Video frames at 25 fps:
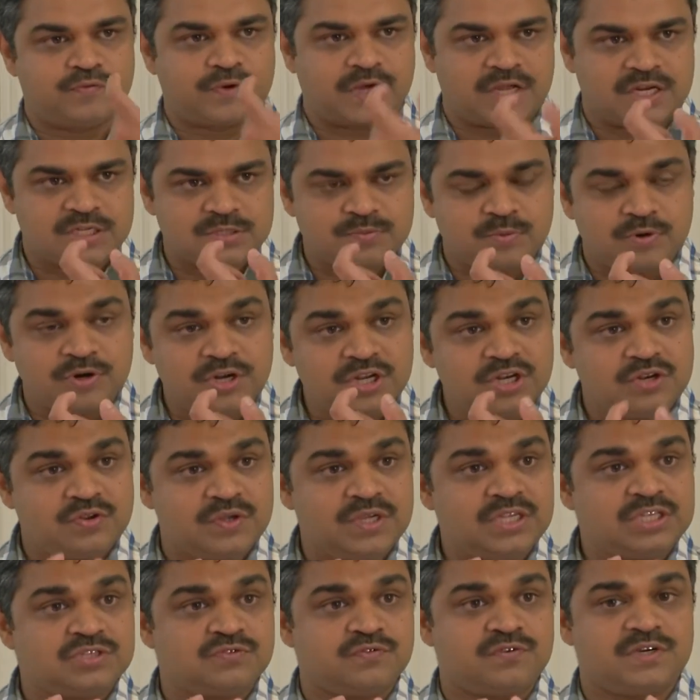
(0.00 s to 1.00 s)
corresponding to
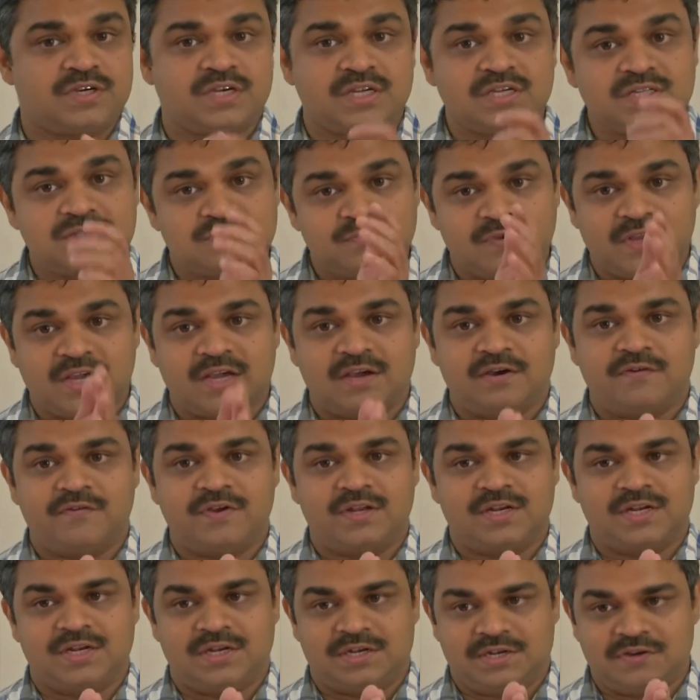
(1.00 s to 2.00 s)
each vertex we have
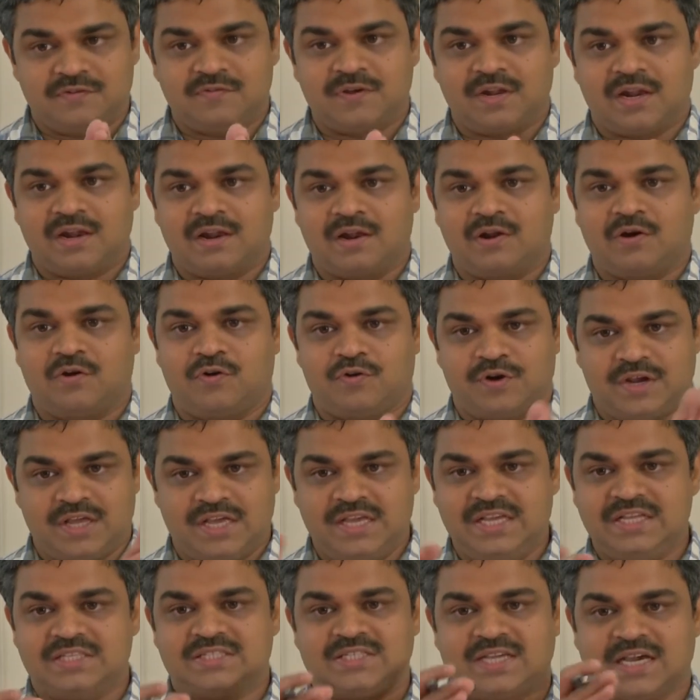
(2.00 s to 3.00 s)
an interval on
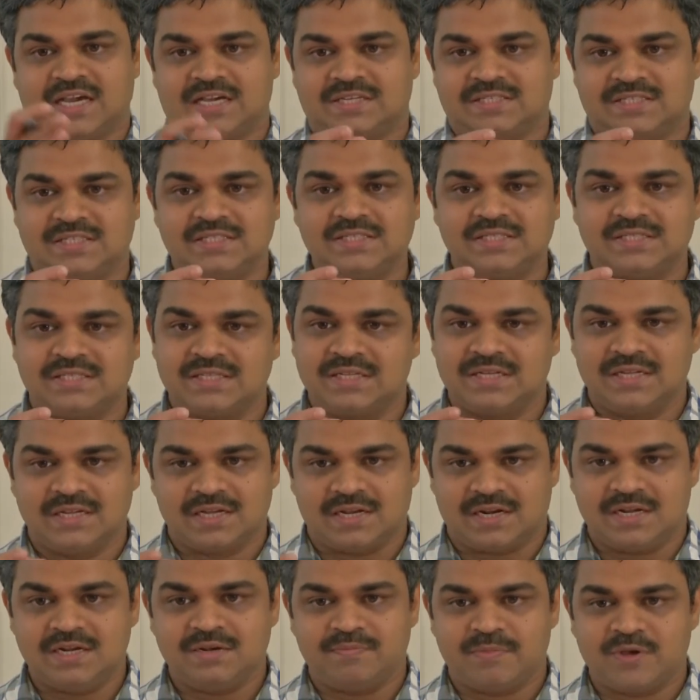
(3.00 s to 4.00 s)
each axis,
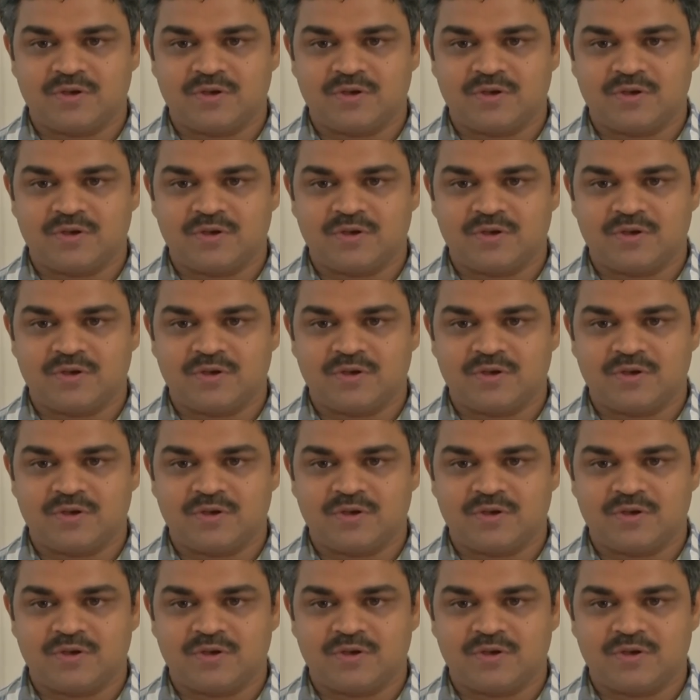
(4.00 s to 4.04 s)
right?